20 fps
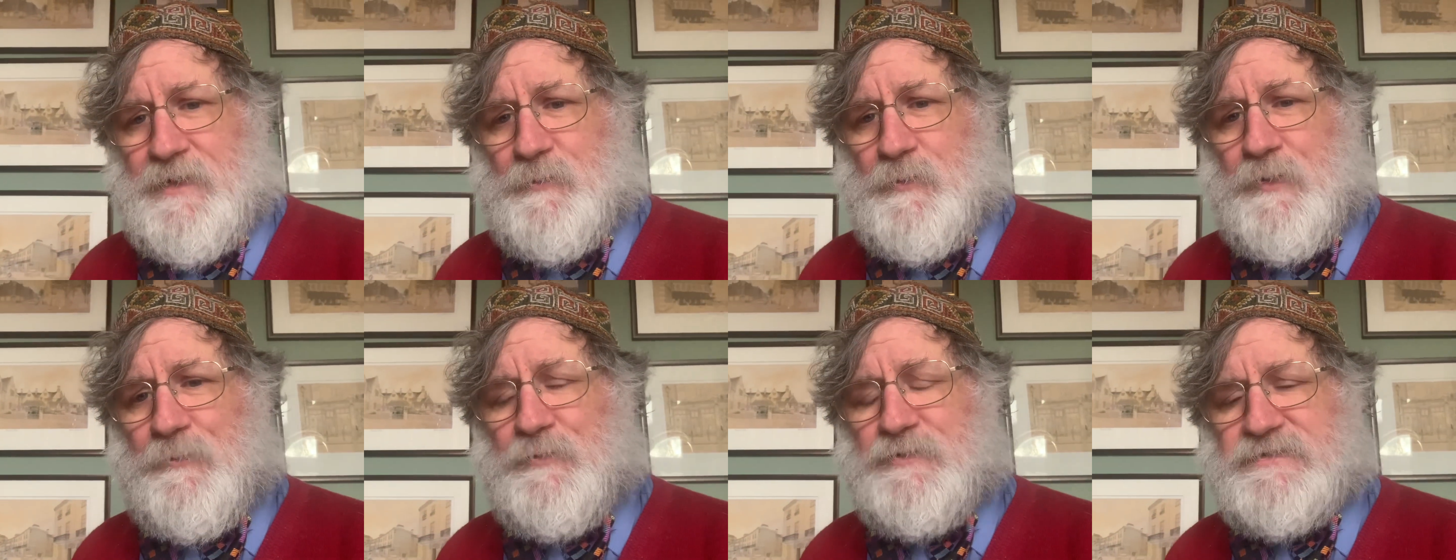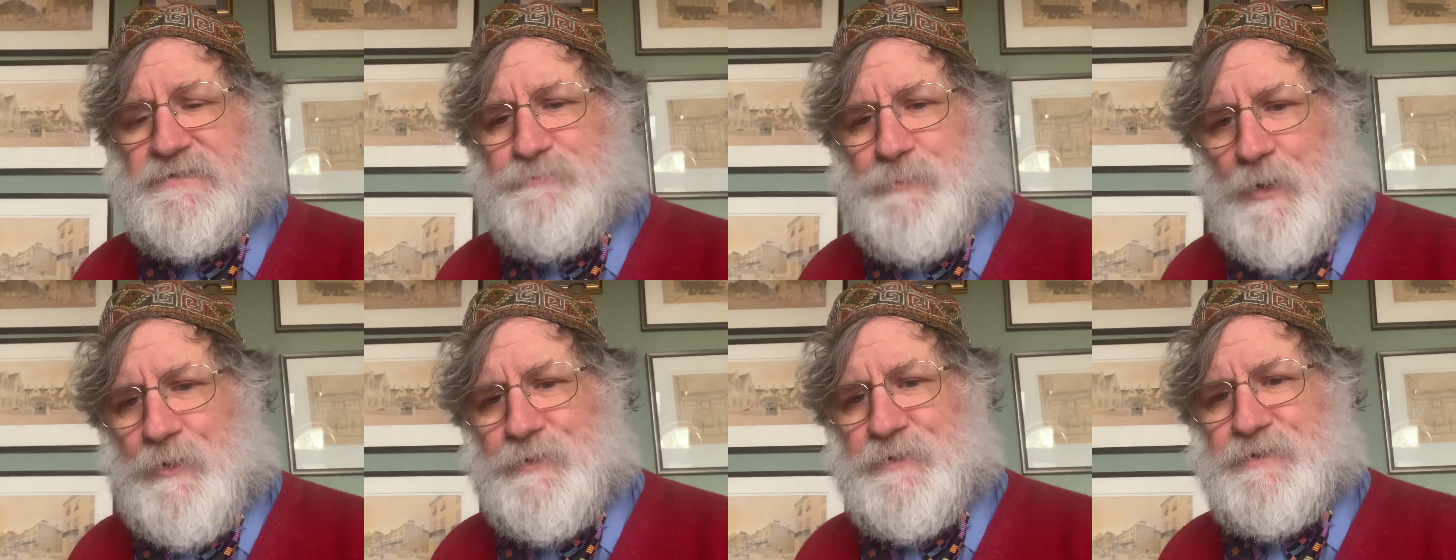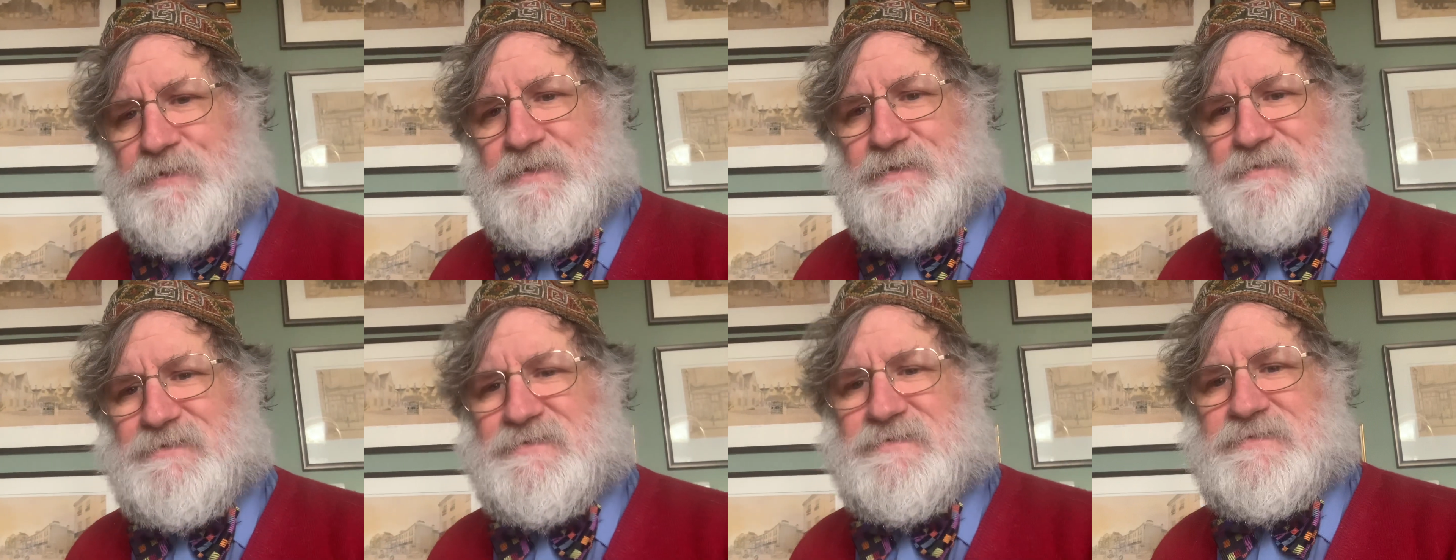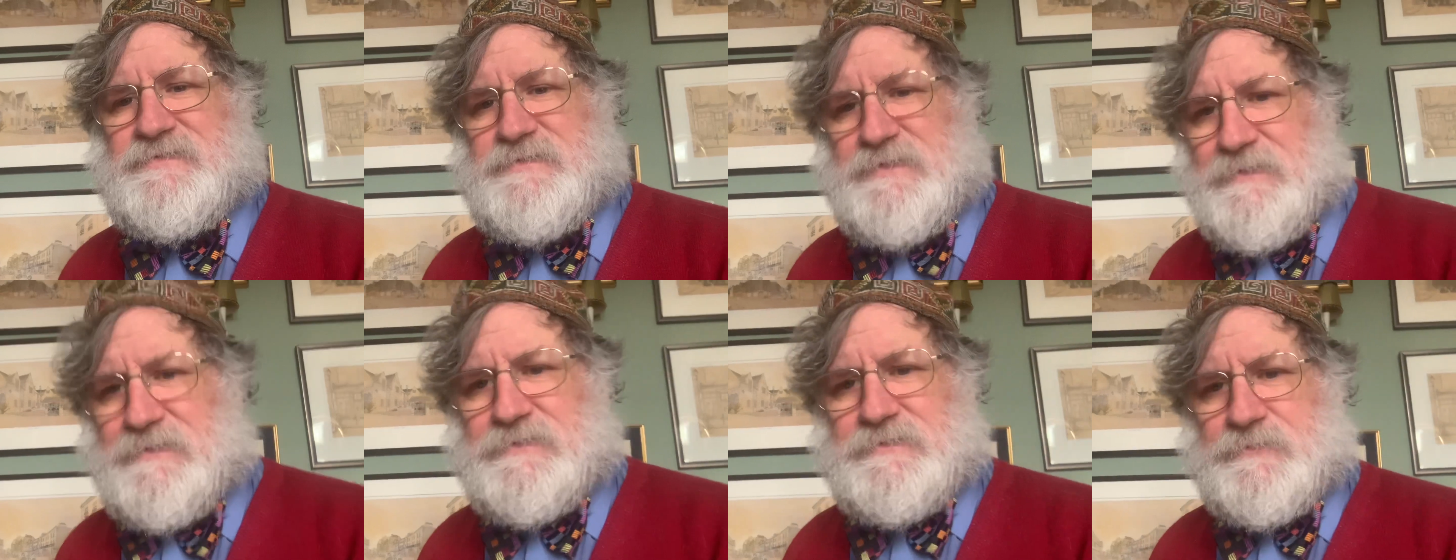We respond
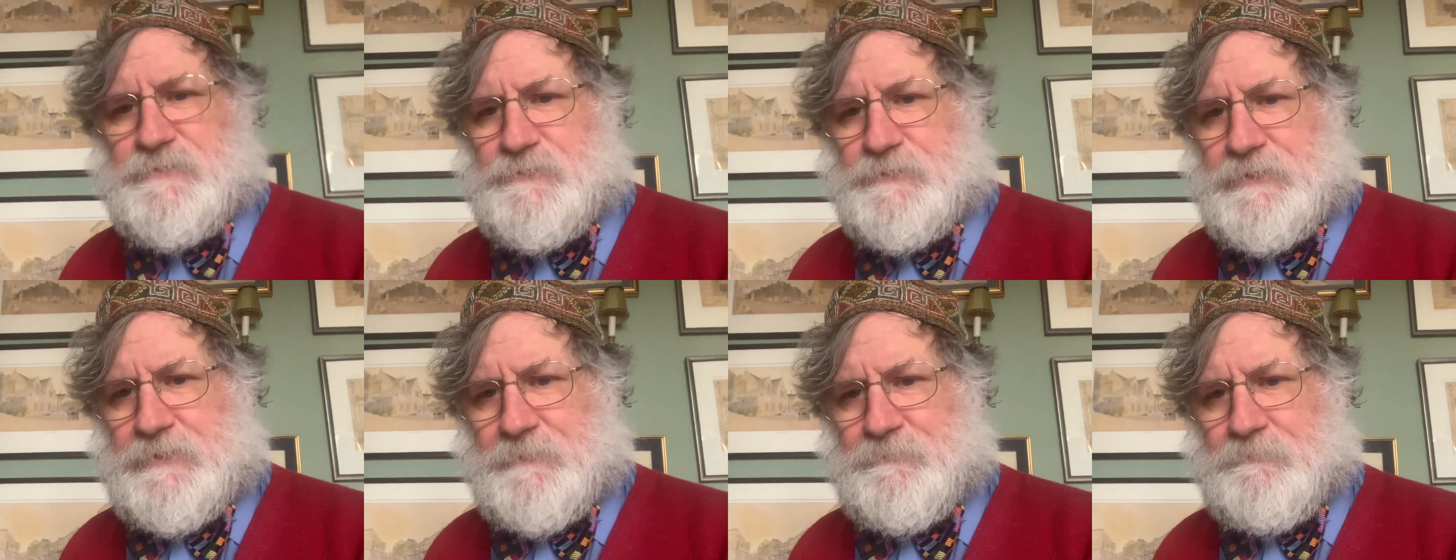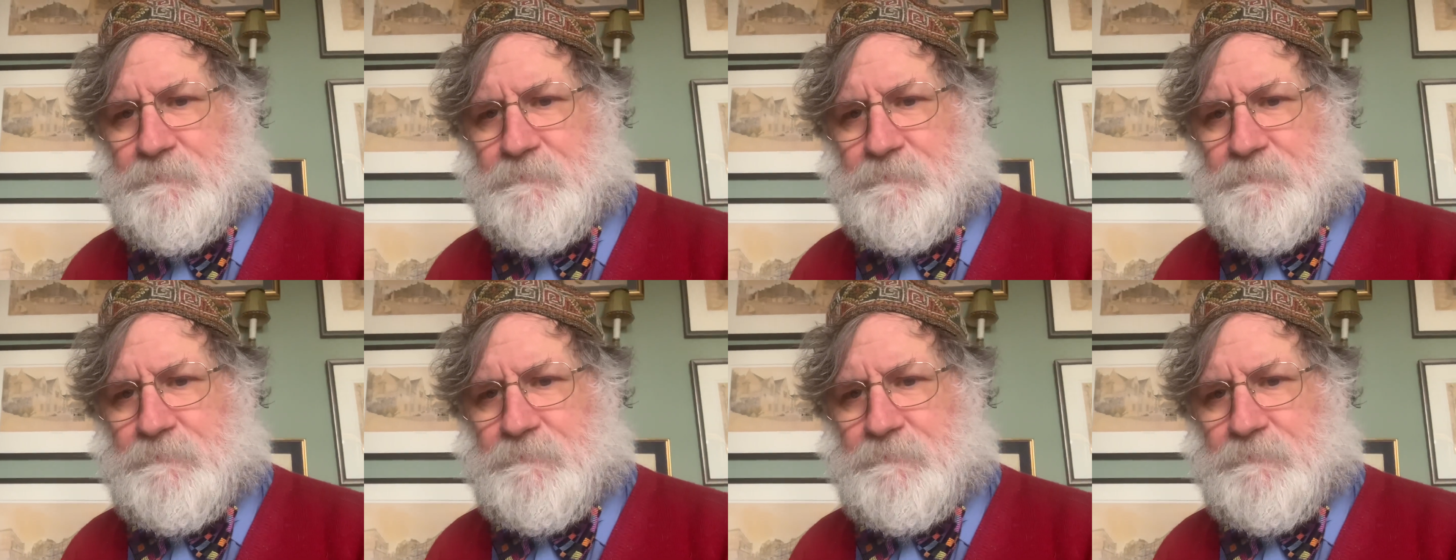instinctively.